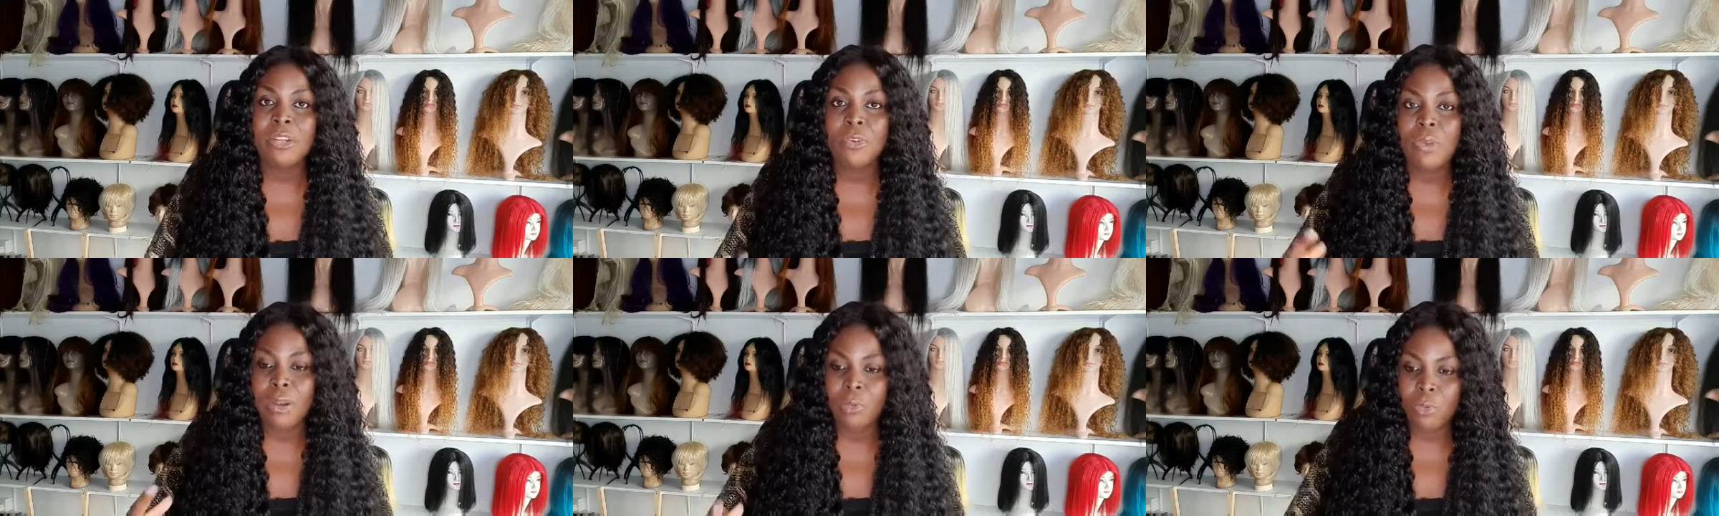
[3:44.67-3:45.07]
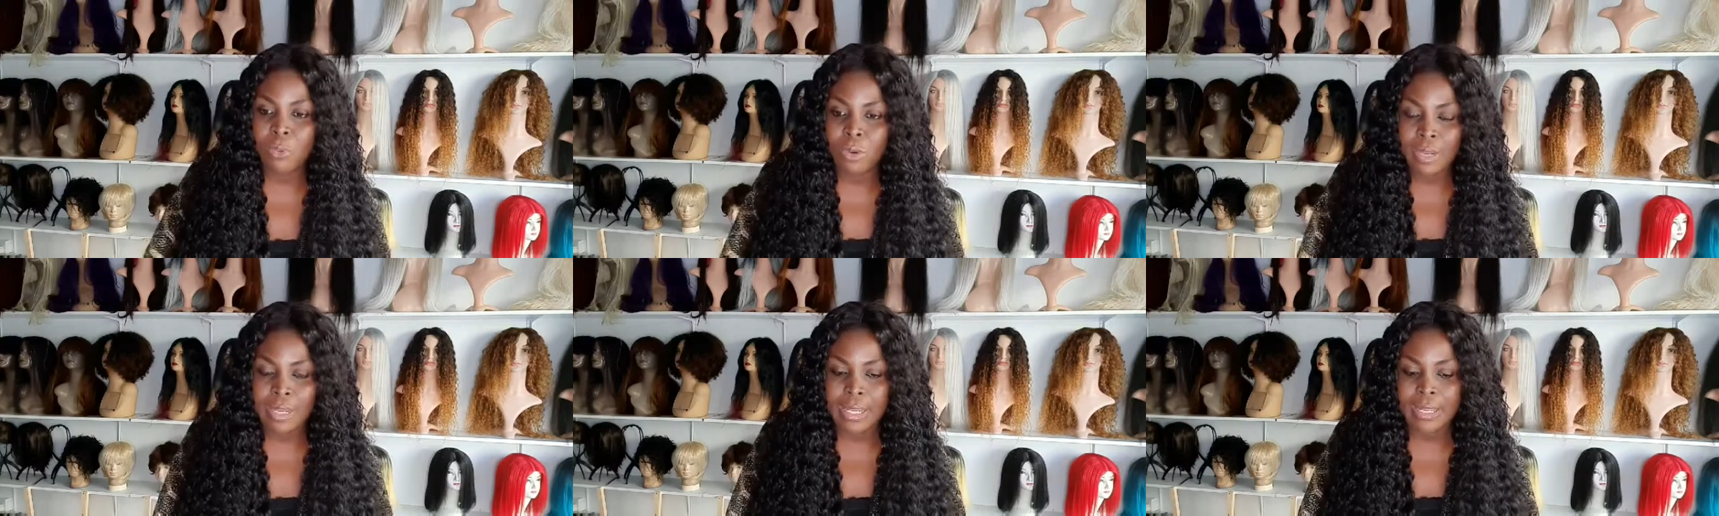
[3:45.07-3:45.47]
you are
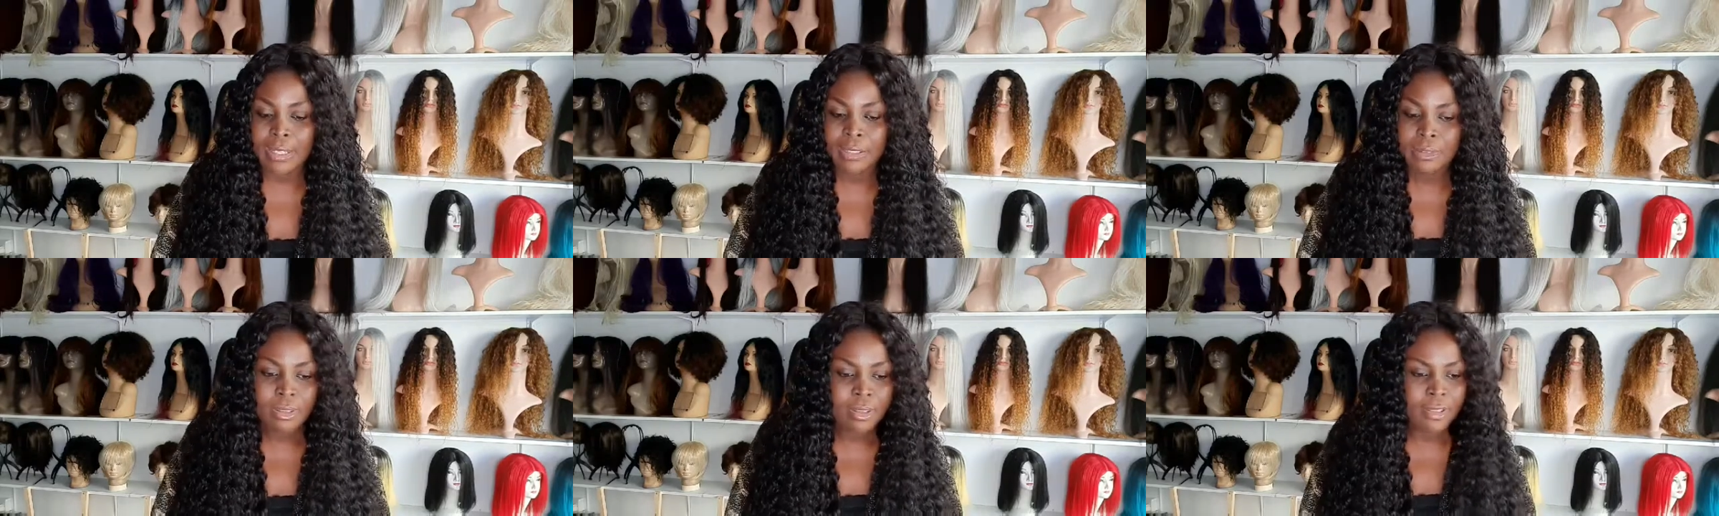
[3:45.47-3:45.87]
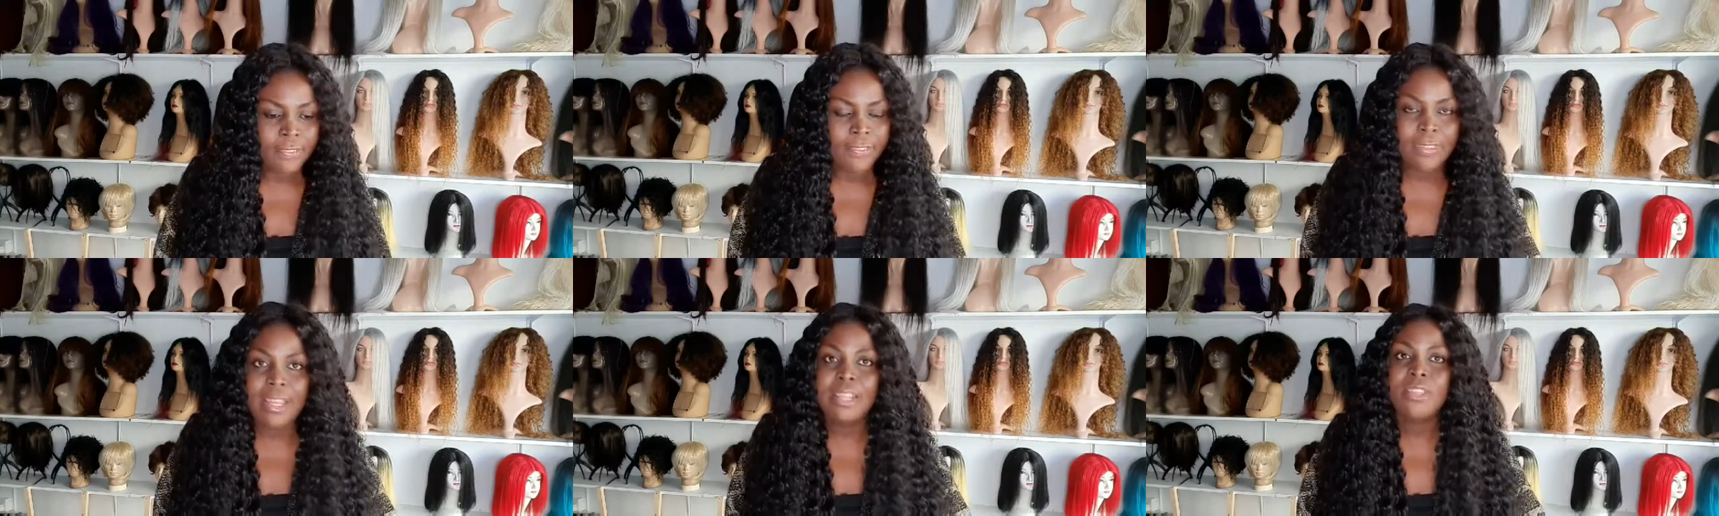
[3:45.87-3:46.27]
working,
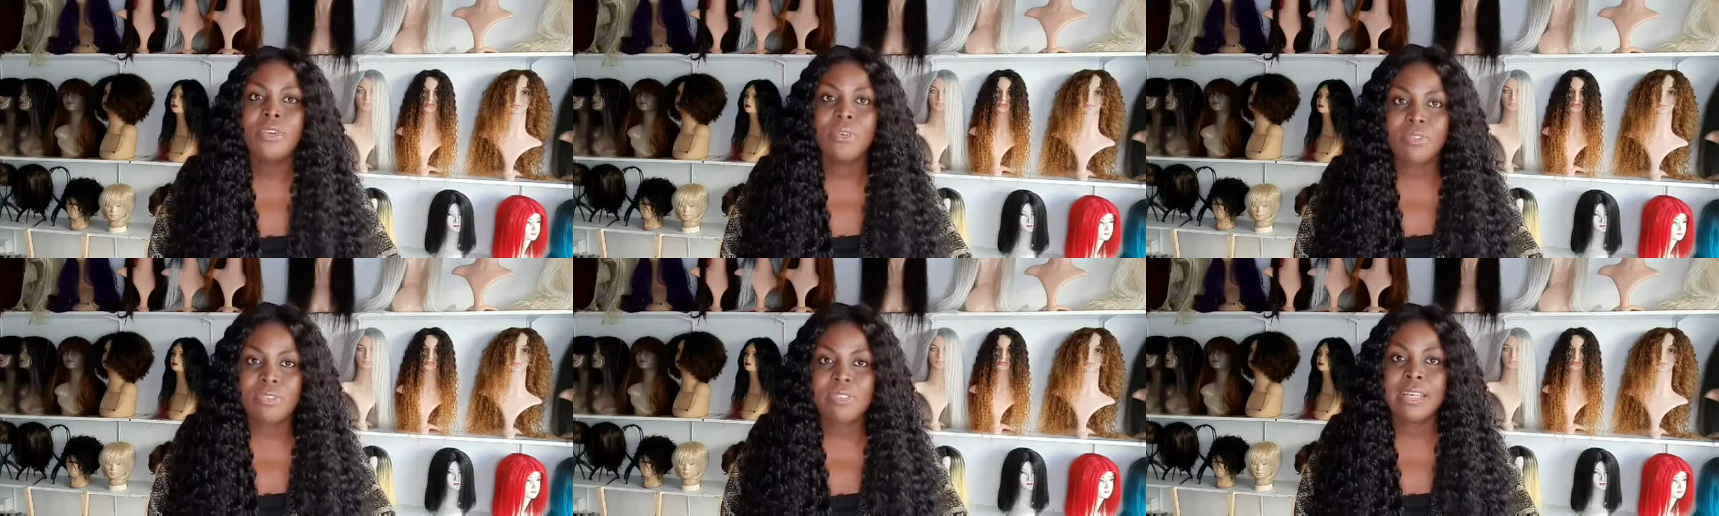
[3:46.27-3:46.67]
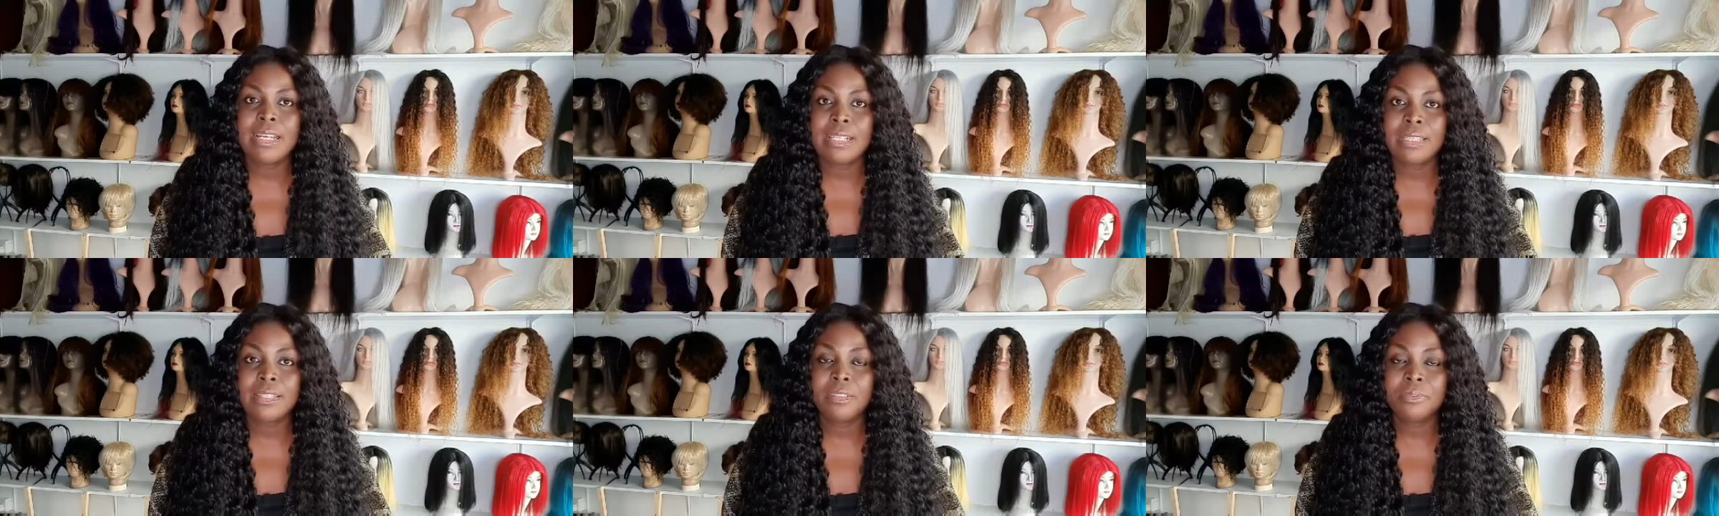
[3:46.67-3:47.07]
stand your
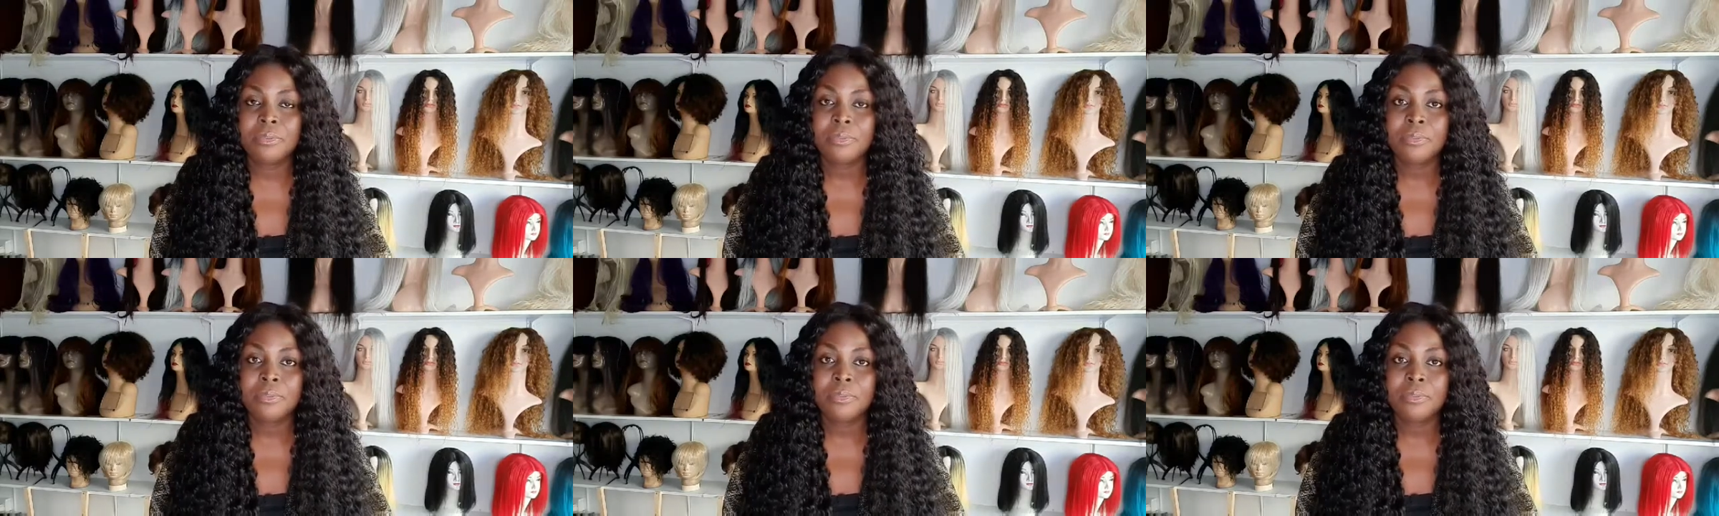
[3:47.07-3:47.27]
stand.